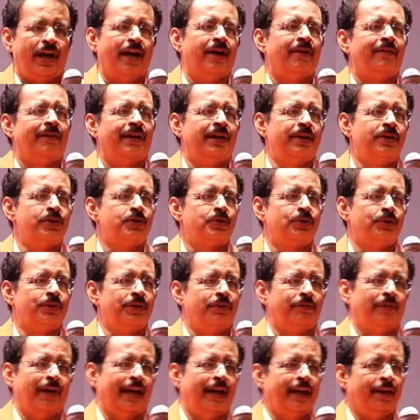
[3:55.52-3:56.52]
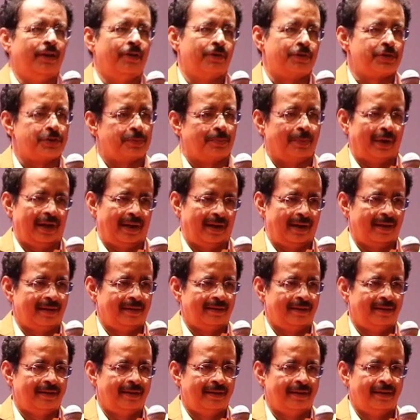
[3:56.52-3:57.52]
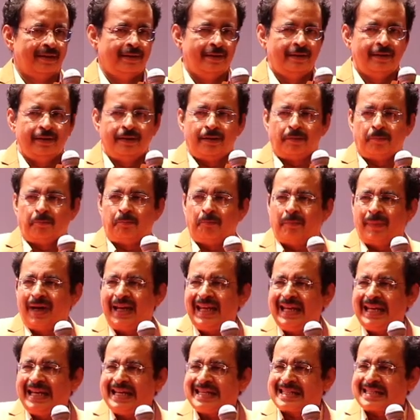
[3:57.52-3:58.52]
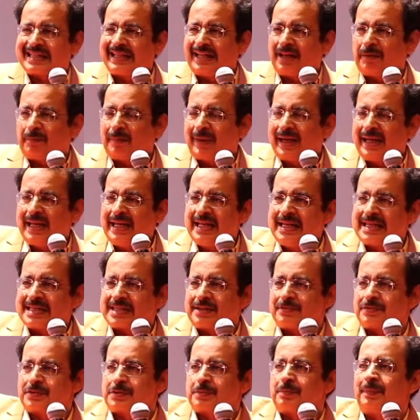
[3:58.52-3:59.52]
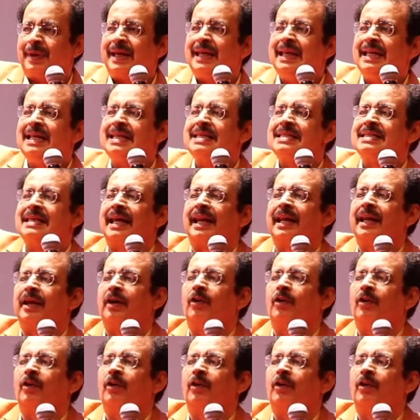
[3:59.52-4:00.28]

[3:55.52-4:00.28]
I have understood the value of smile. Miles and miles of smiles are